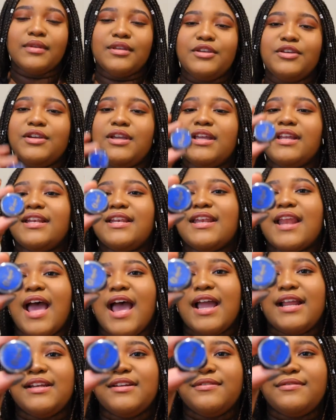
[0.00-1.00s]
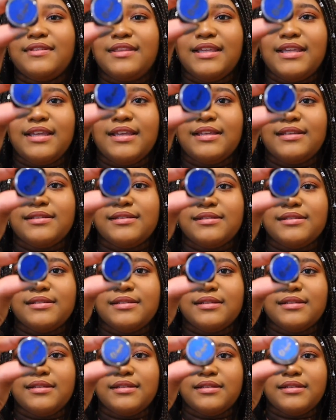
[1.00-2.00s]
You get nine of
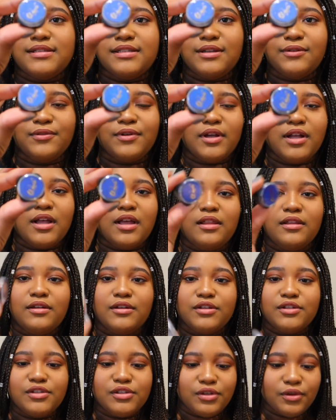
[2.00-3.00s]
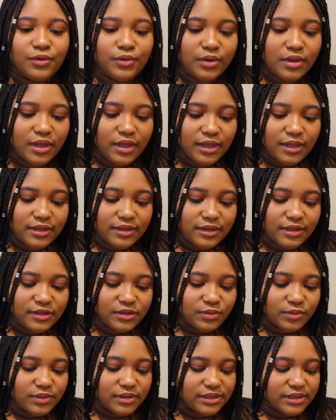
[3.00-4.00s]
these different colors. So
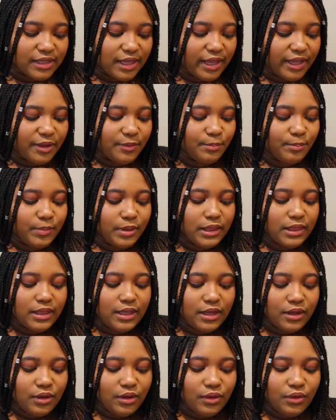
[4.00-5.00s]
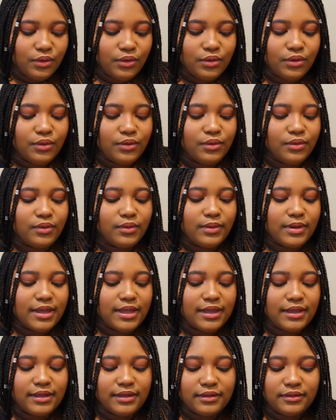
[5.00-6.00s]
this one's like blue
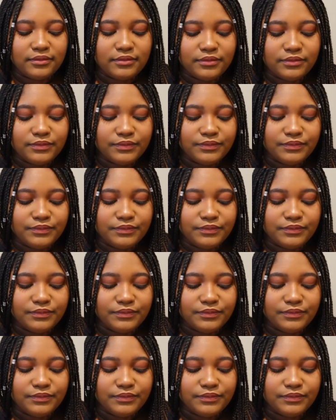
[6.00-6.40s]
and